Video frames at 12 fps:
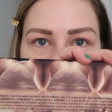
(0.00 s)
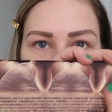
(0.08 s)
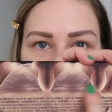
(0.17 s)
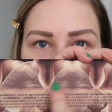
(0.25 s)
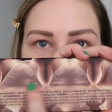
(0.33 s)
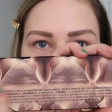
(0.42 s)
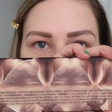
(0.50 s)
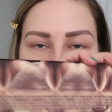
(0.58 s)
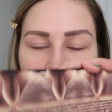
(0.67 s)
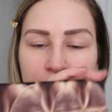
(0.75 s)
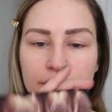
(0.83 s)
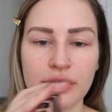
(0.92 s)
like over
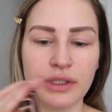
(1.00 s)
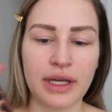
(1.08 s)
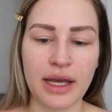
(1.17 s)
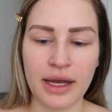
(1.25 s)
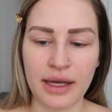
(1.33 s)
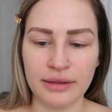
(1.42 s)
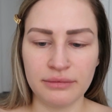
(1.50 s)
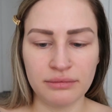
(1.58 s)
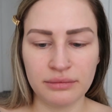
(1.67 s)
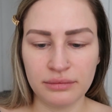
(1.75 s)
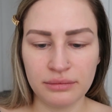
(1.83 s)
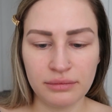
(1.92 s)
and over again.
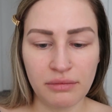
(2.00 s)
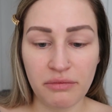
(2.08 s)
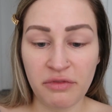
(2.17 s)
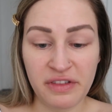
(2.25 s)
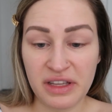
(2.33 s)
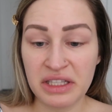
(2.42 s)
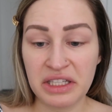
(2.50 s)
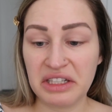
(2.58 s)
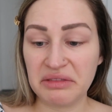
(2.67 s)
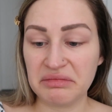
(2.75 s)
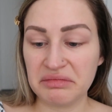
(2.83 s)
Feeling it.